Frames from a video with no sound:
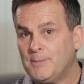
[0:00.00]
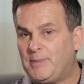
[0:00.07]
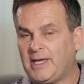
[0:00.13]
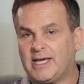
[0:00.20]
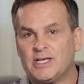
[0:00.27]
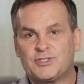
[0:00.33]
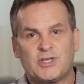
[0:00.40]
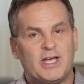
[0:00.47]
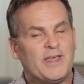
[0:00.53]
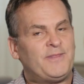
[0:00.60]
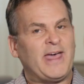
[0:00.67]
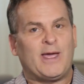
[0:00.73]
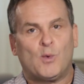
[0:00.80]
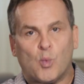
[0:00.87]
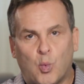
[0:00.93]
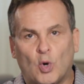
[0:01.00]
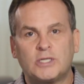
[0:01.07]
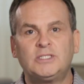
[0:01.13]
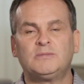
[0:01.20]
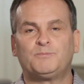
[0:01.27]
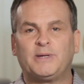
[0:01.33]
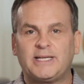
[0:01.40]
because they
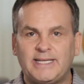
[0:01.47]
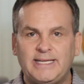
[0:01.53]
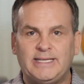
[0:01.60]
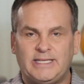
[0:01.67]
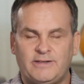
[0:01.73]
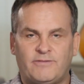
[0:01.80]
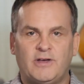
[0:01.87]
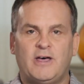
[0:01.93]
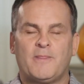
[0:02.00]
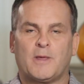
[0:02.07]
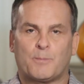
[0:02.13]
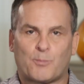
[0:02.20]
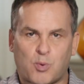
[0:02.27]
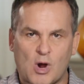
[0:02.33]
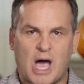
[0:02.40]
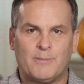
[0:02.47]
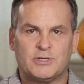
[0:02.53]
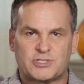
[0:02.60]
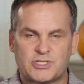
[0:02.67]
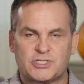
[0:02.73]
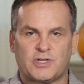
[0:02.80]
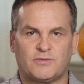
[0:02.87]
wouldn't believe the
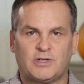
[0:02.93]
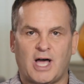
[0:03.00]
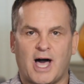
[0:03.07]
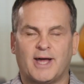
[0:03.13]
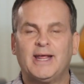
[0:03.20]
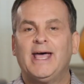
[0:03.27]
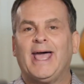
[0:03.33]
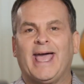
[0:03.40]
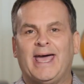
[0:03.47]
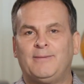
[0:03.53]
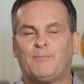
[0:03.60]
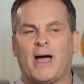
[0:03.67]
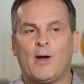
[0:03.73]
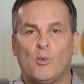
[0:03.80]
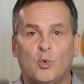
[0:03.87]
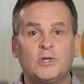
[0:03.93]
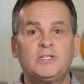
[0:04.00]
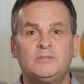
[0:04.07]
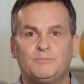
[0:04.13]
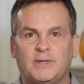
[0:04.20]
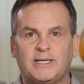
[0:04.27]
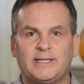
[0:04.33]
promises of God. And by
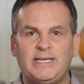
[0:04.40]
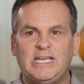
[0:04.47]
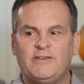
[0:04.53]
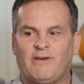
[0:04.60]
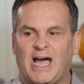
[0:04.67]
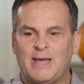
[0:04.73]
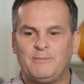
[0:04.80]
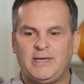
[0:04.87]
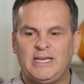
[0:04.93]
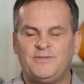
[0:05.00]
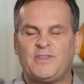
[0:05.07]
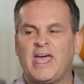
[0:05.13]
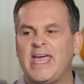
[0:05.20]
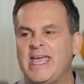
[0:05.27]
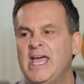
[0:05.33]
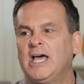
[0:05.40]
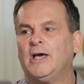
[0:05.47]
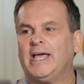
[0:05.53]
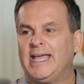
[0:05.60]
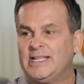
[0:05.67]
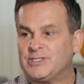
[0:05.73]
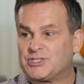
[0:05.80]
wouldn't believe, I mean they
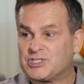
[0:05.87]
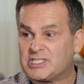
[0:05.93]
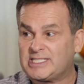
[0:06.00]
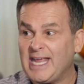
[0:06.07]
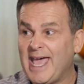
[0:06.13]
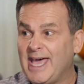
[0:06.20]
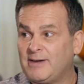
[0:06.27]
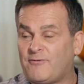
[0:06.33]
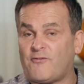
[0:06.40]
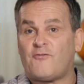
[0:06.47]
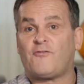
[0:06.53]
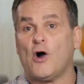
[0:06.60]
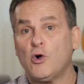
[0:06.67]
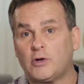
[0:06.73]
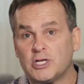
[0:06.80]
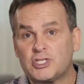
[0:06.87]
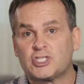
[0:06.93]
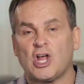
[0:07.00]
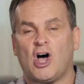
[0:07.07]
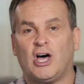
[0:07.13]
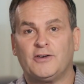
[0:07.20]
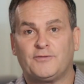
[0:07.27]
instead
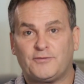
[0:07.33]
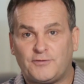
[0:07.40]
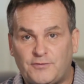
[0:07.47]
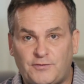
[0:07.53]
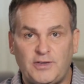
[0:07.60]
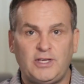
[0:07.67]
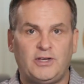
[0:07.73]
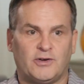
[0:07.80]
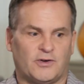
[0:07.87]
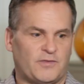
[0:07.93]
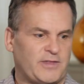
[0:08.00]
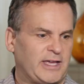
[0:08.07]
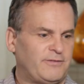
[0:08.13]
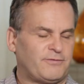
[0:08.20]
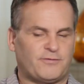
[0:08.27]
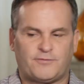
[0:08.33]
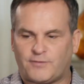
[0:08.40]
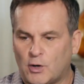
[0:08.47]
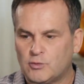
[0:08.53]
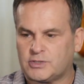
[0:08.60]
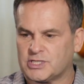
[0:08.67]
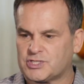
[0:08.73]
focused on fear. They
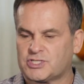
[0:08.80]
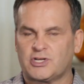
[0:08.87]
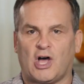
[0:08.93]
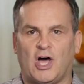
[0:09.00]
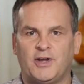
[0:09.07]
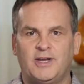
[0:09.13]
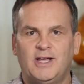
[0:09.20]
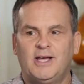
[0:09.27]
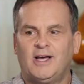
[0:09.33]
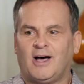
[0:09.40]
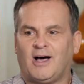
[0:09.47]
focused on